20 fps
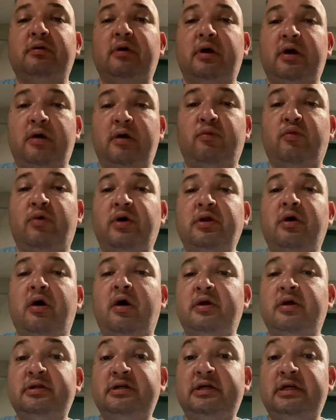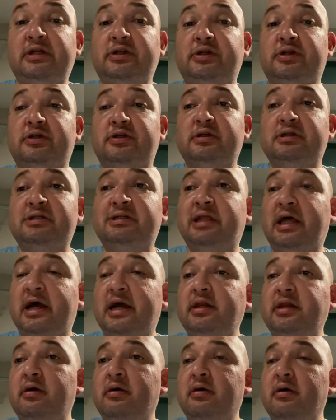one on each
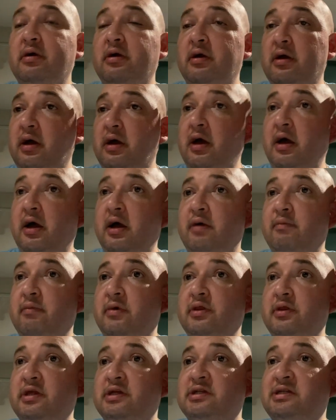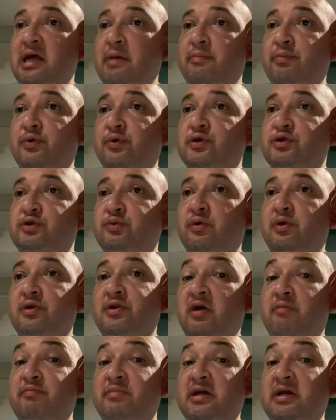slide. The samples will
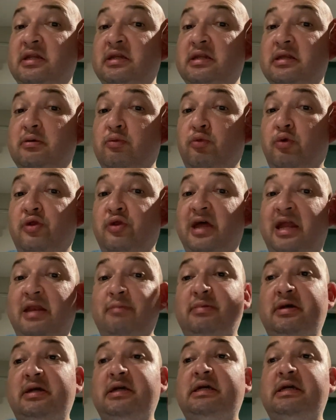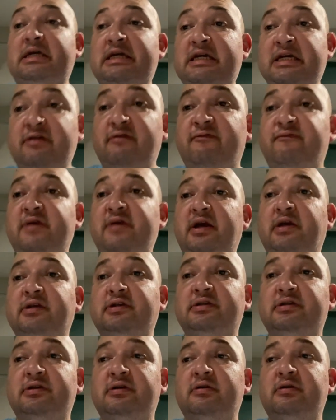then be heat
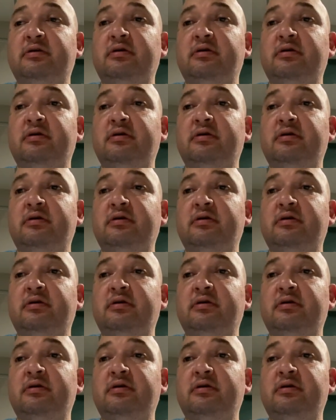fixed.